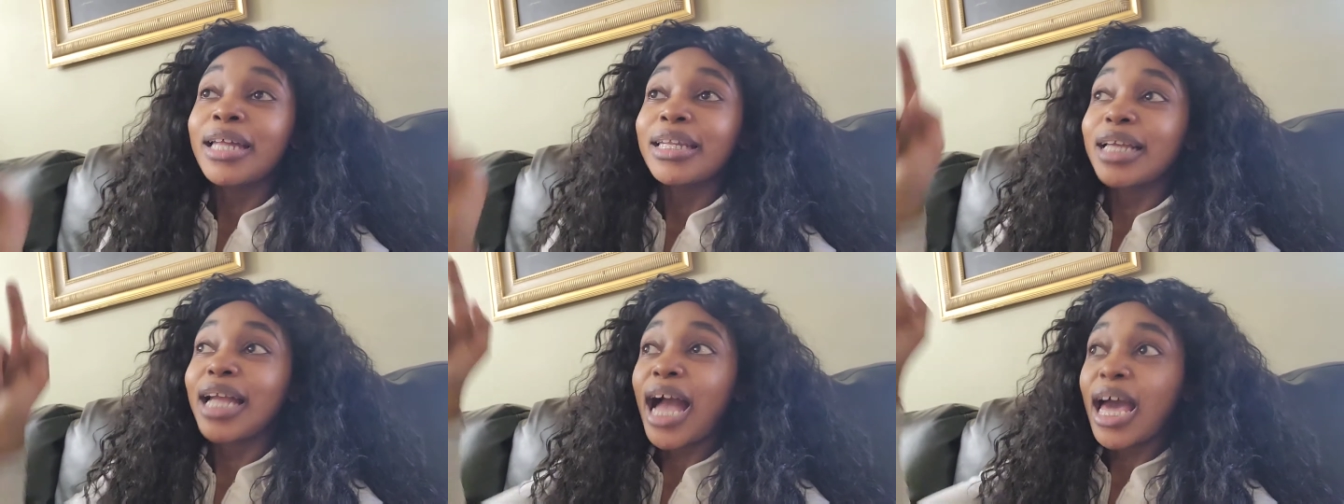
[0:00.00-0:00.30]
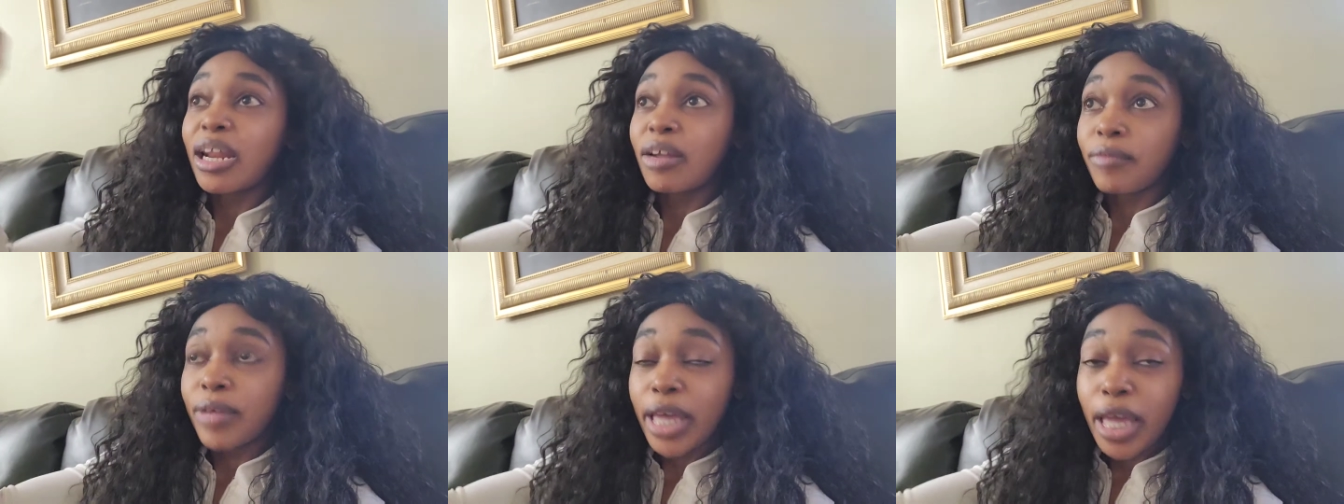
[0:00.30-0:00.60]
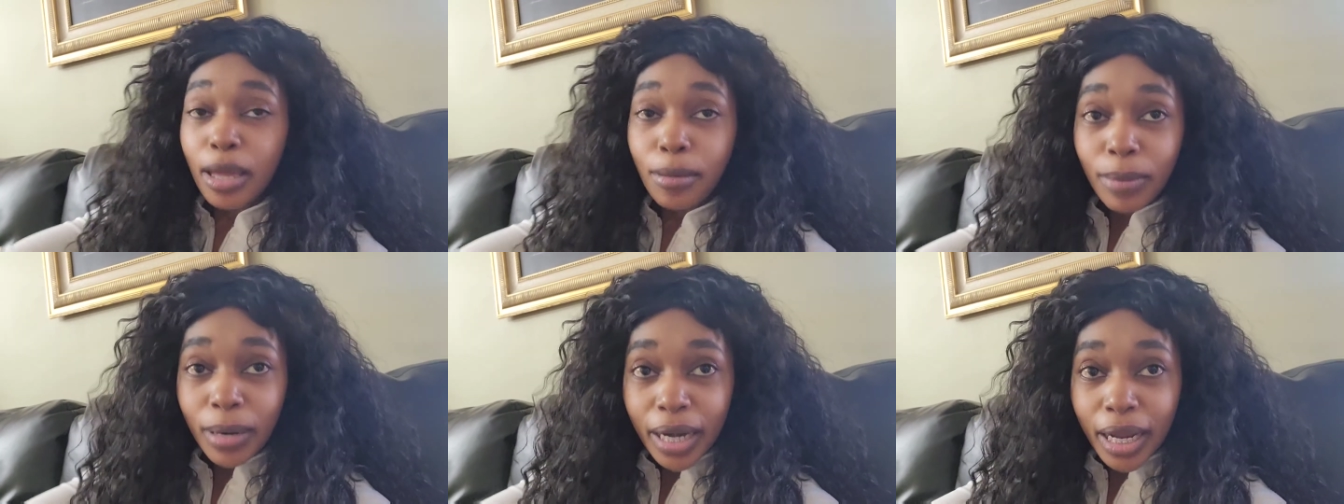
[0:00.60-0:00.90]
The God of
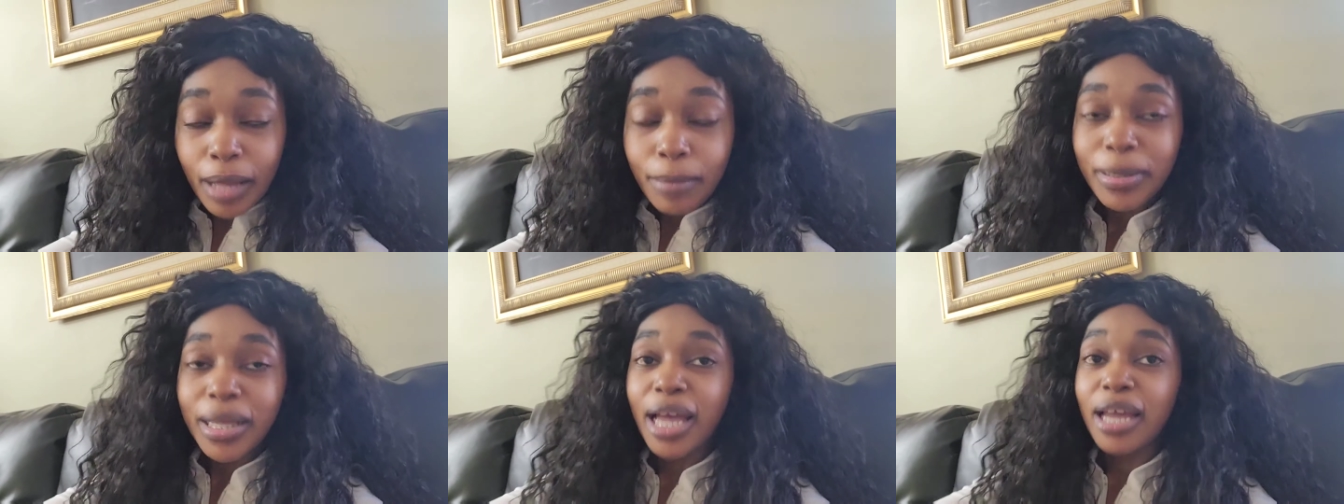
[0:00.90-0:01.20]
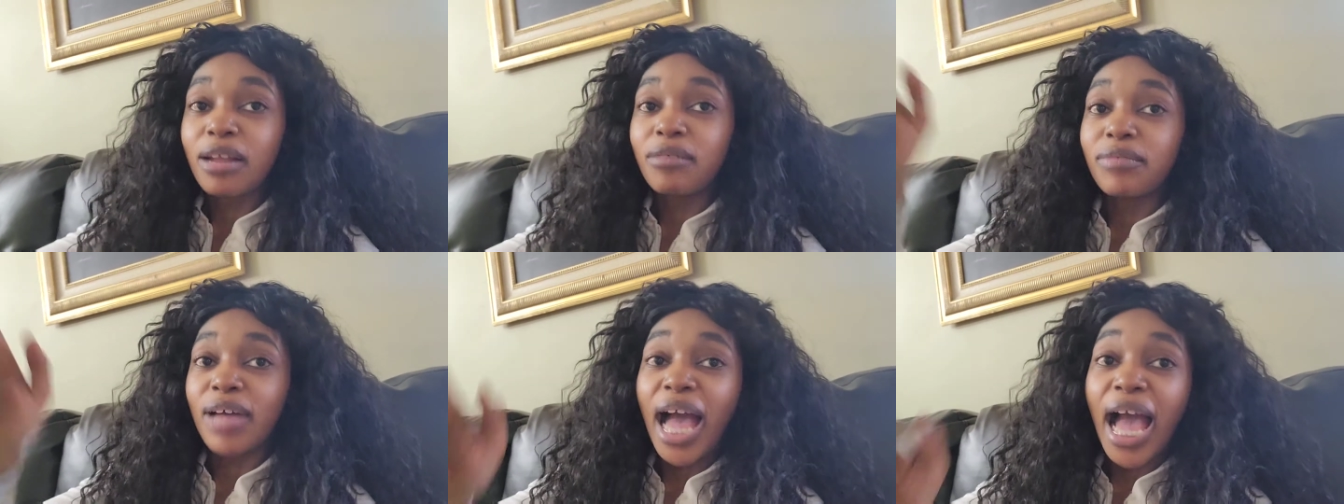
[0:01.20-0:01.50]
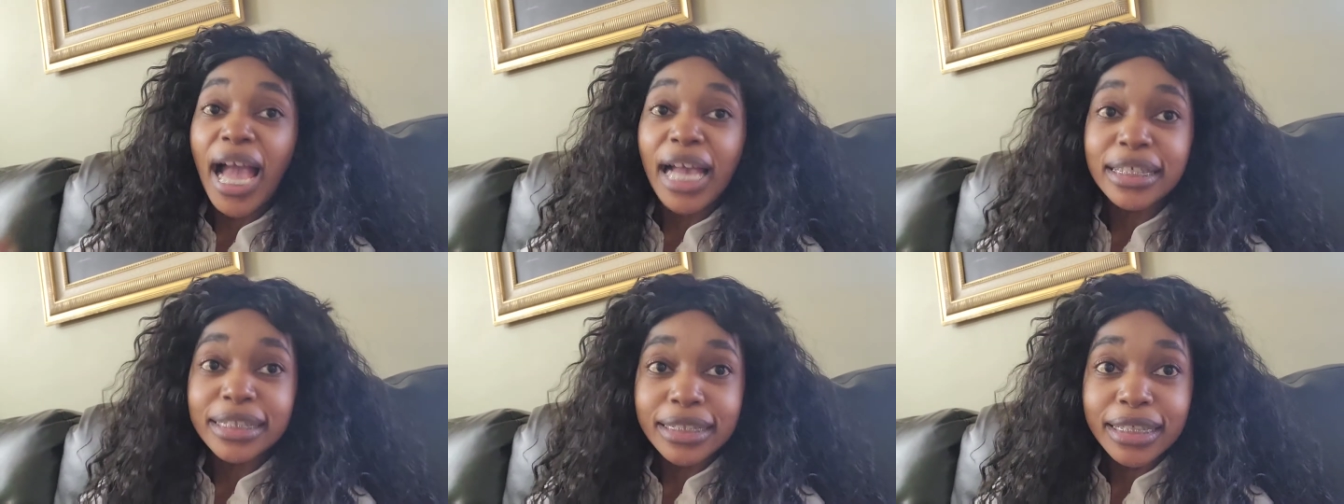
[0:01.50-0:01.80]
Abraham, God of
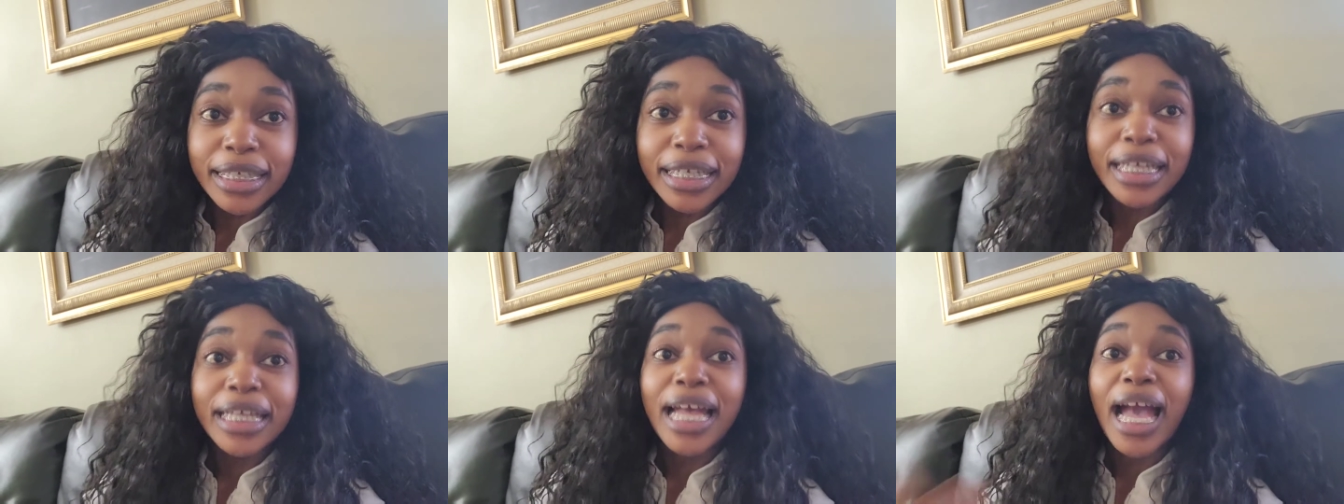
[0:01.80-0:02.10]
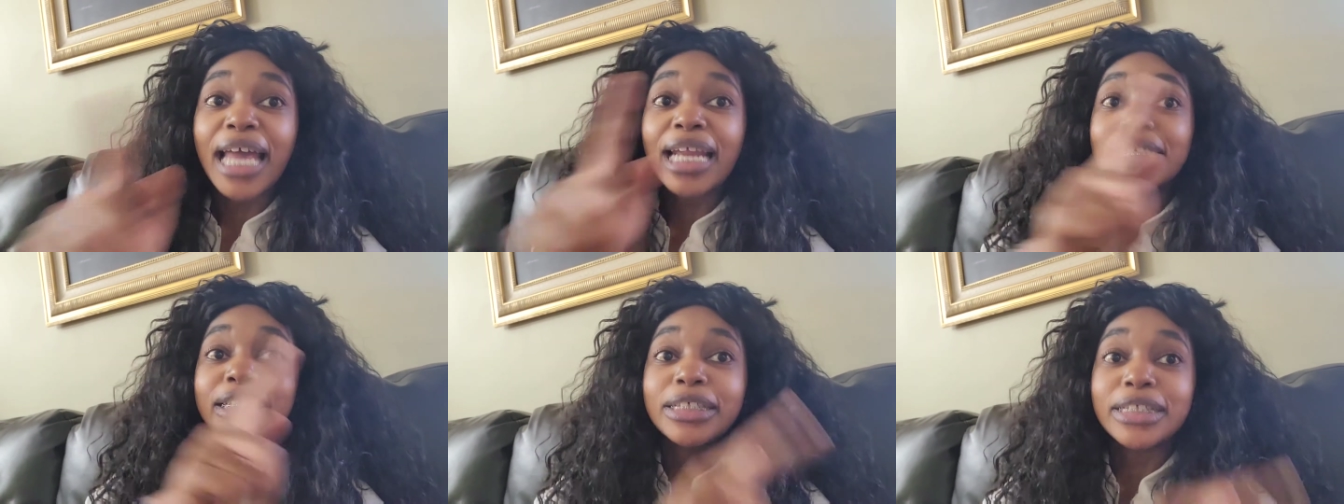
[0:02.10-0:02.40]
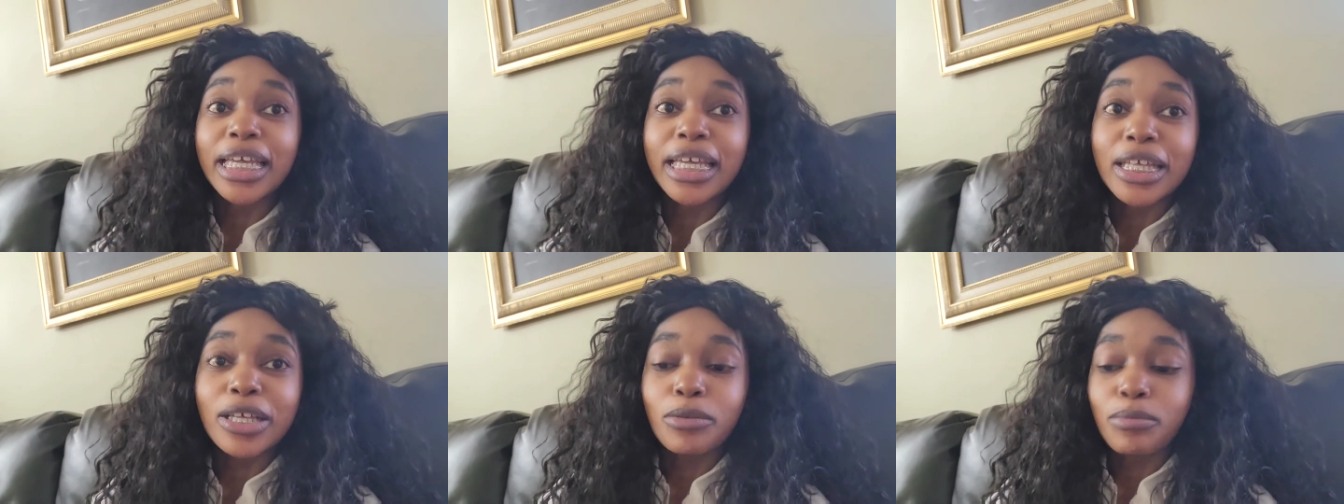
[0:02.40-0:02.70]
Isaac, and God of
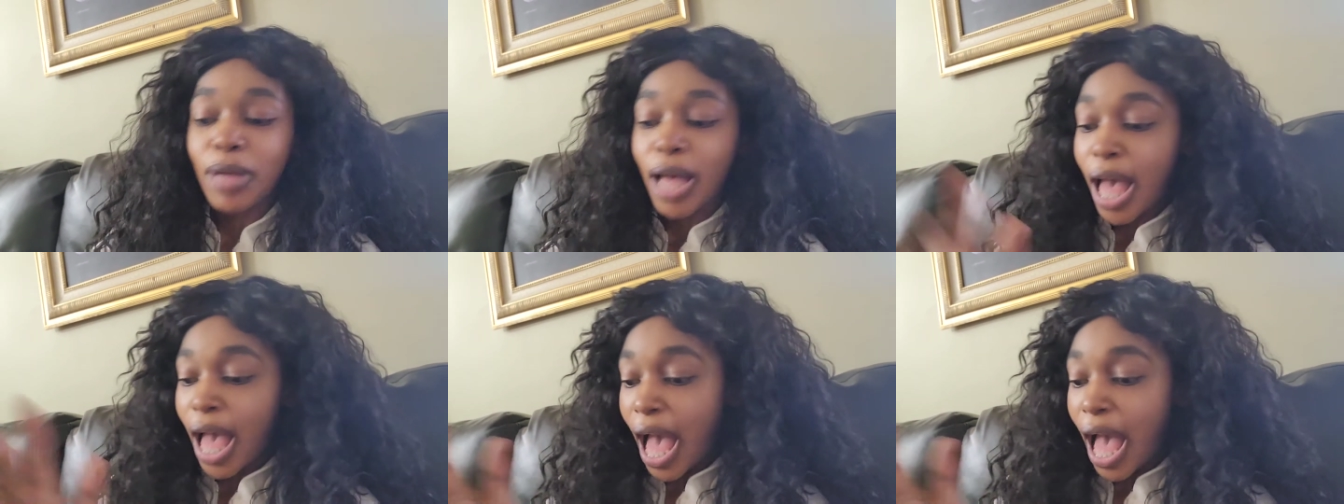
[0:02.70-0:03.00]
Jacob.